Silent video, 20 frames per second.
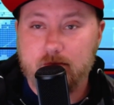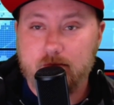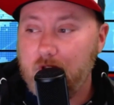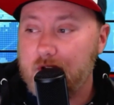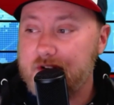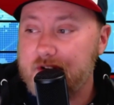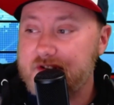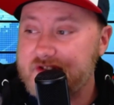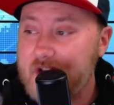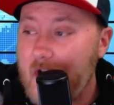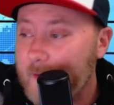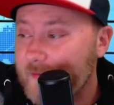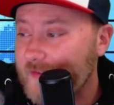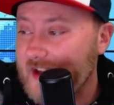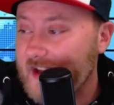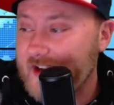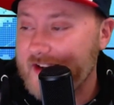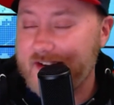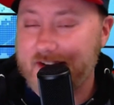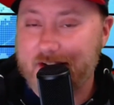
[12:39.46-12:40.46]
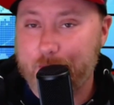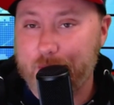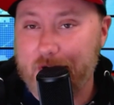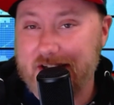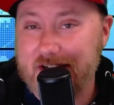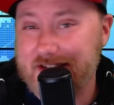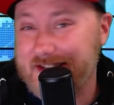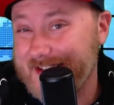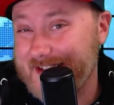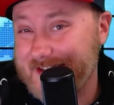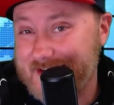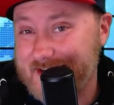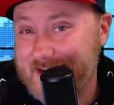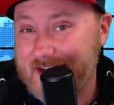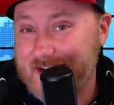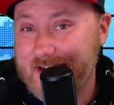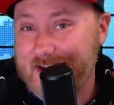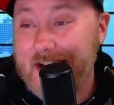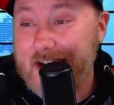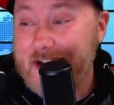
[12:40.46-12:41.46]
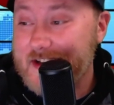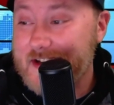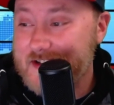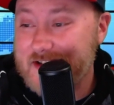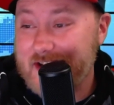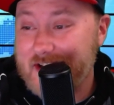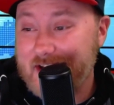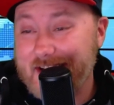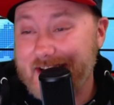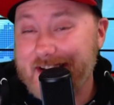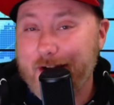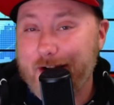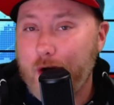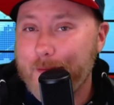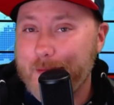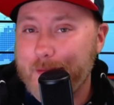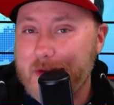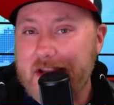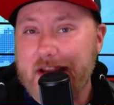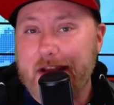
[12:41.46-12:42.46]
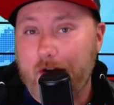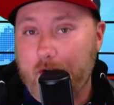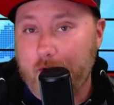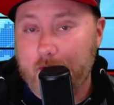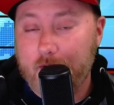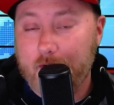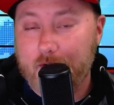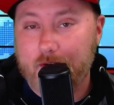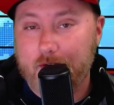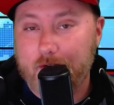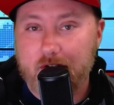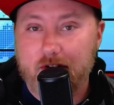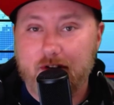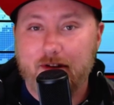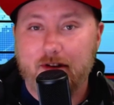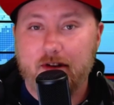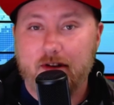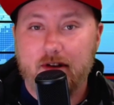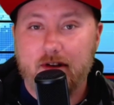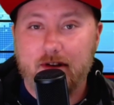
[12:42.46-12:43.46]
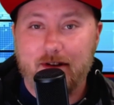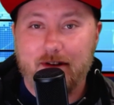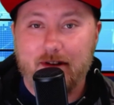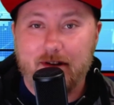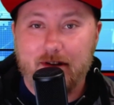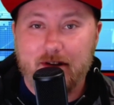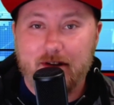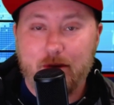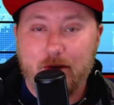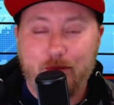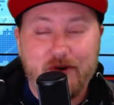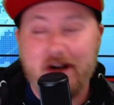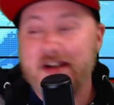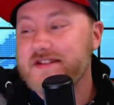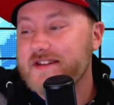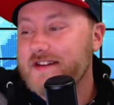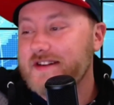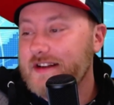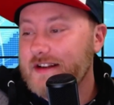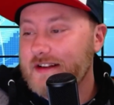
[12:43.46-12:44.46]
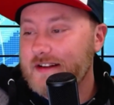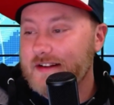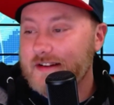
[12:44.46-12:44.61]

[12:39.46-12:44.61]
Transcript: Stop thinking that the presidency is the end-all be-all. The president